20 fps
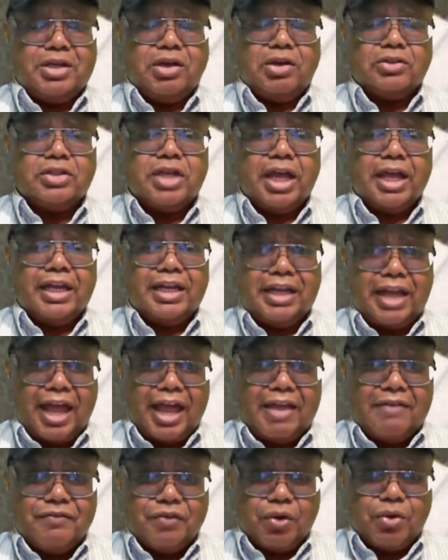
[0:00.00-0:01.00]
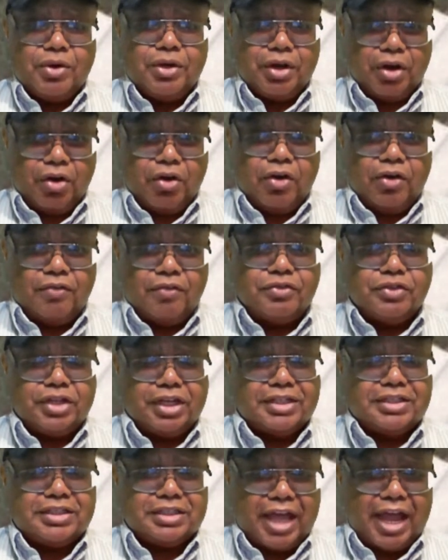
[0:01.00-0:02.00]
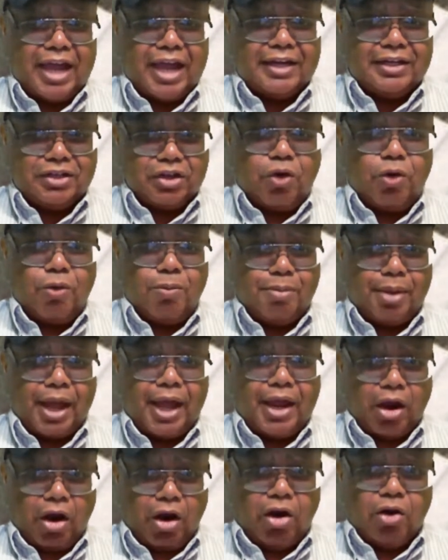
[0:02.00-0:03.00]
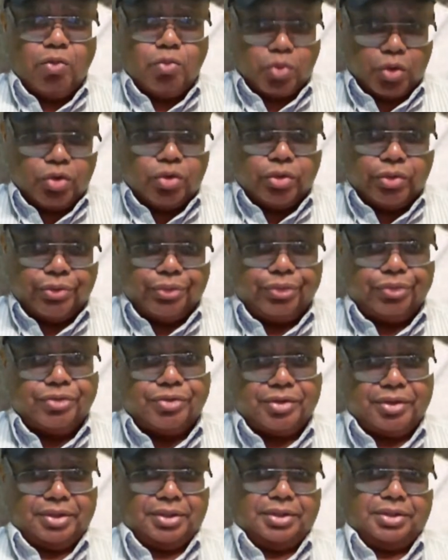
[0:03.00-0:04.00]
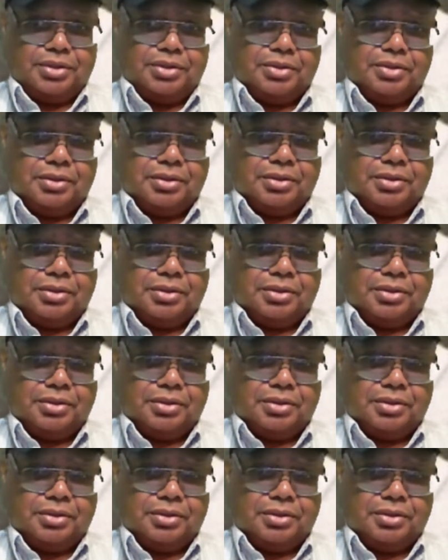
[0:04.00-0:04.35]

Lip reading: because life on earth does not go by our rules.